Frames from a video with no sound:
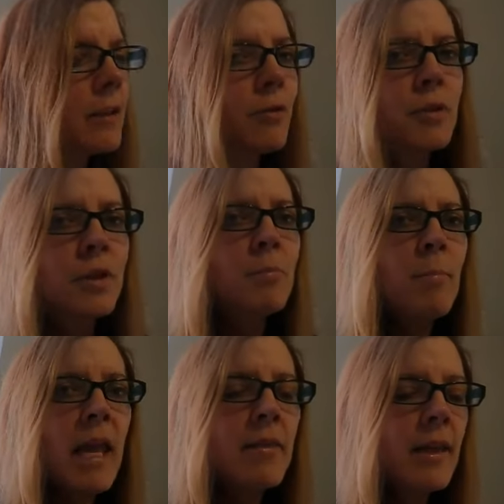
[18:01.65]
like those
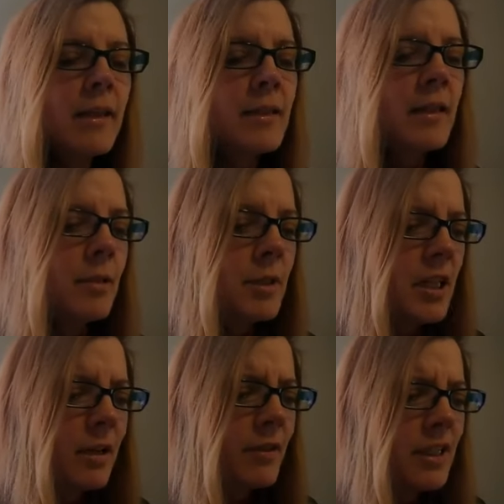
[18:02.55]
main things that need to be
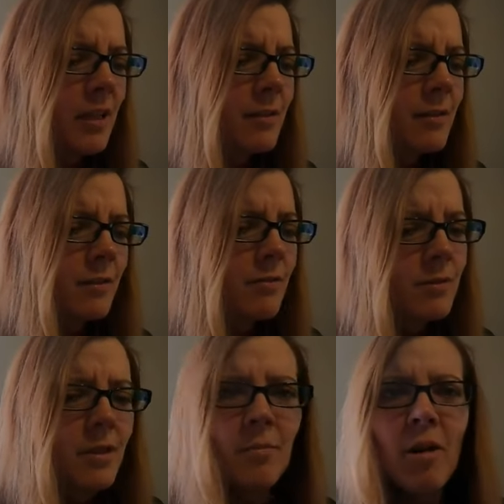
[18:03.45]
done every day, and you
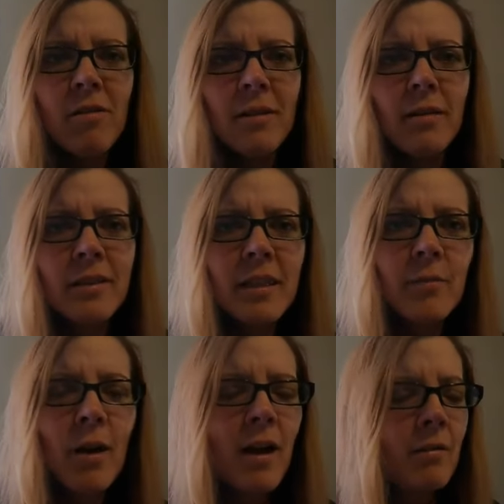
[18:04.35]
did them all." And I was
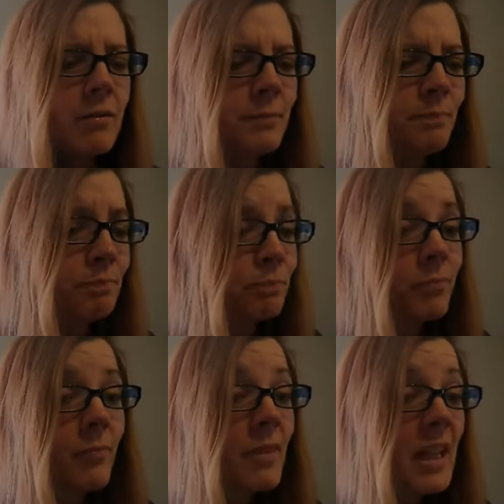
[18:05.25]
like, "Wow,
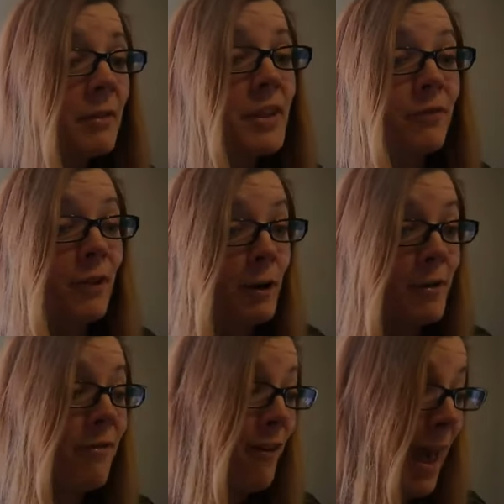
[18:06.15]
it was
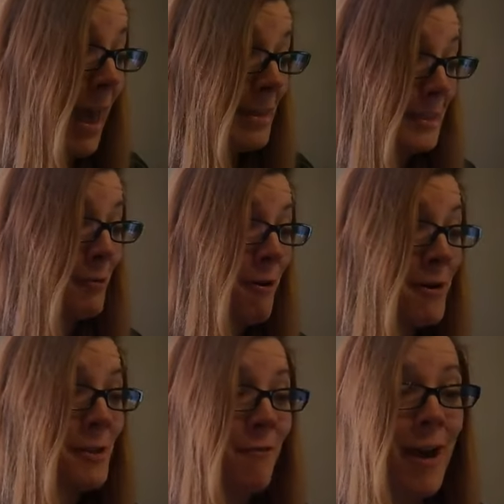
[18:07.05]
very fast.
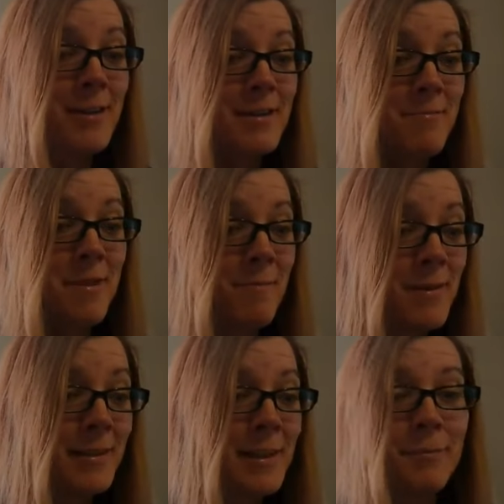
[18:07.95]
Whereas if I sit with him,
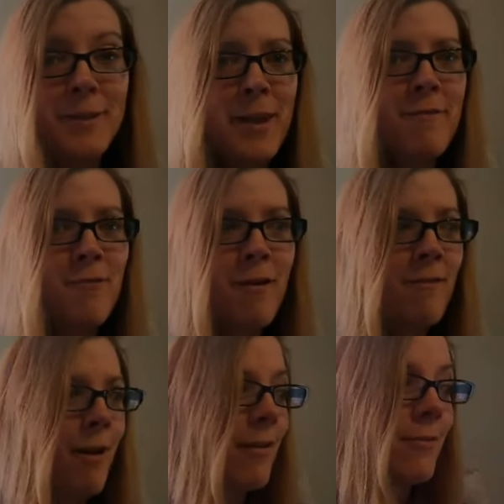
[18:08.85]
it seemed to take
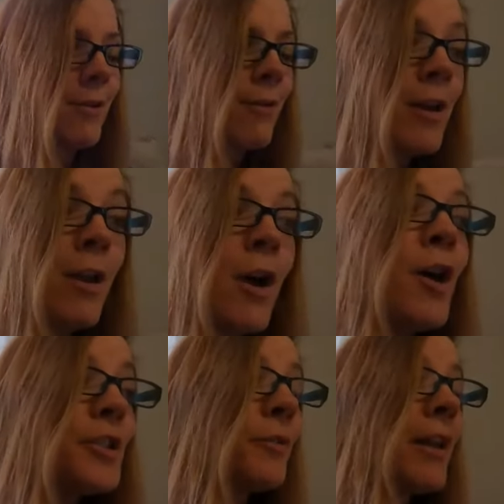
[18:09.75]
forever. I don't know.
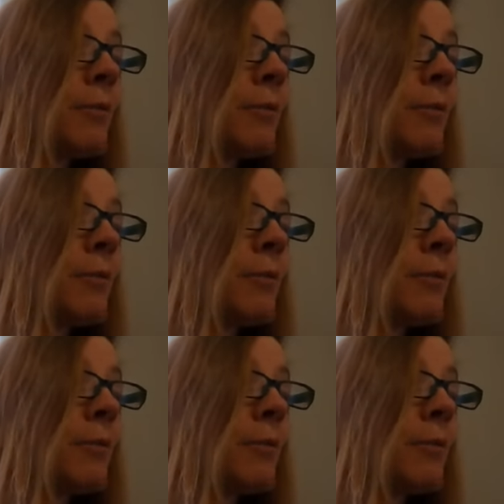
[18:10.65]
So